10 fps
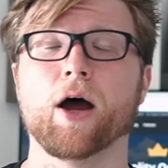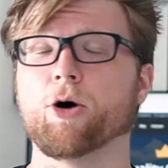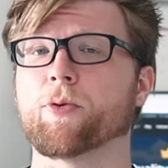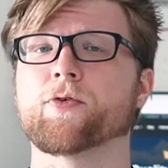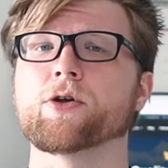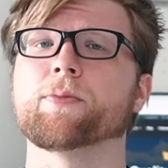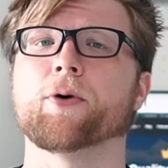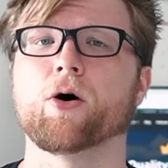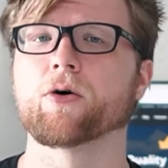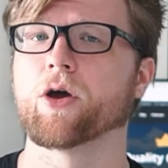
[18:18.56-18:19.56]
Now, Portfolio
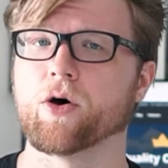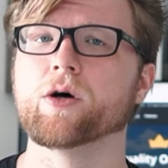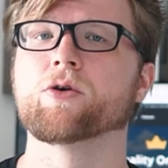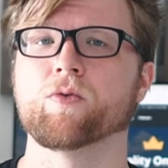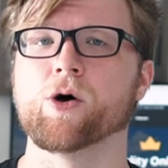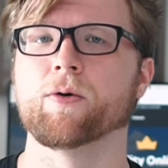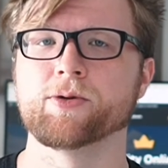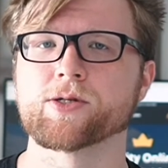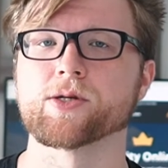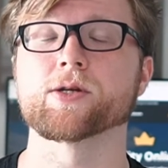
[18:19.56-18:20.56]
Paul could grow a
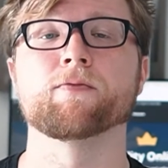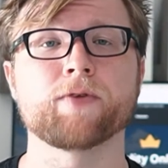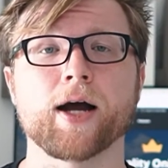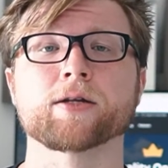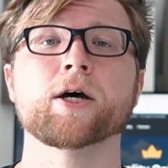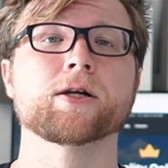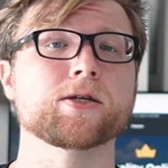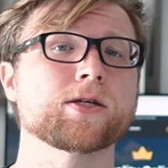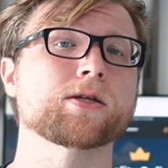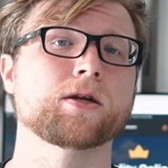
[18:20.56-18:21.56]
business. In fact,
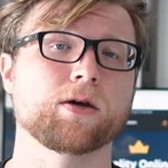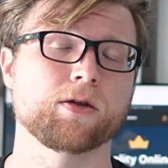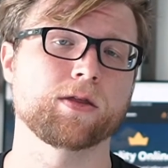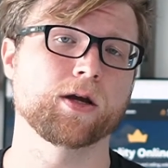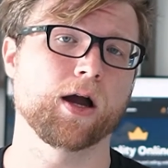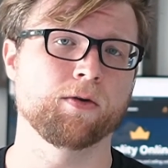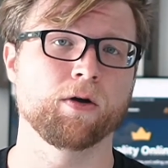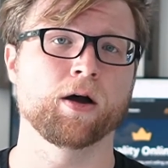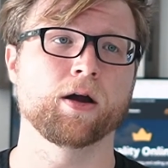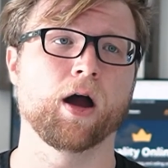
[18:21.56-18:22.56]
this is another thing
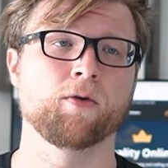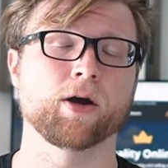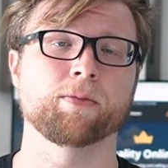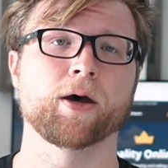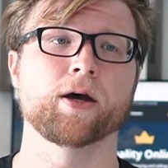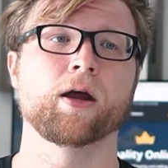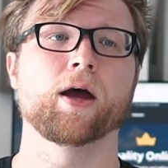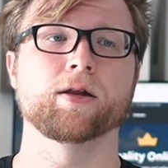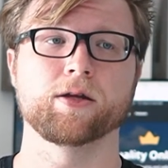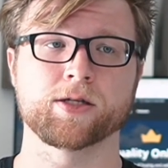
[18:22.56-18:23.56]
I recommend,
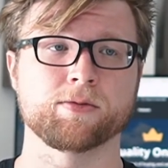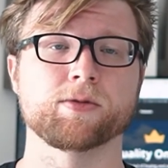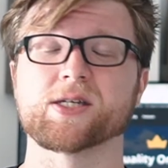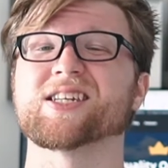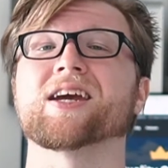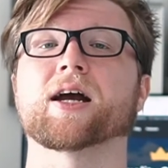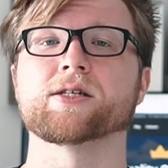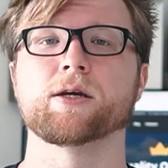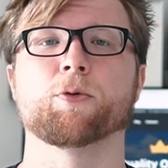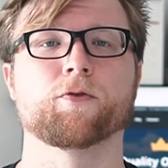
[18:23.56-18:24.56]
and it's a mistake I
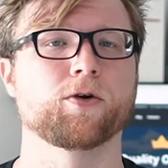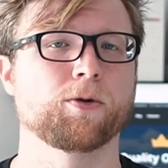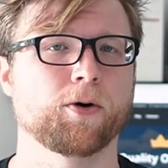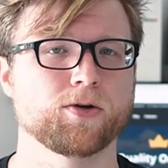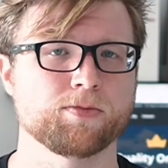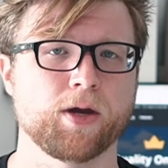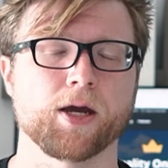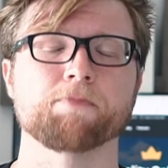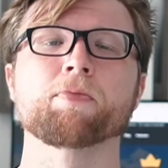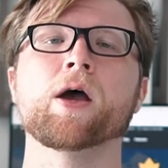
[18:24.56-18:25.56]
see Portfolio Pauls
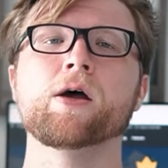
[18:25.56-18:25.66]
make.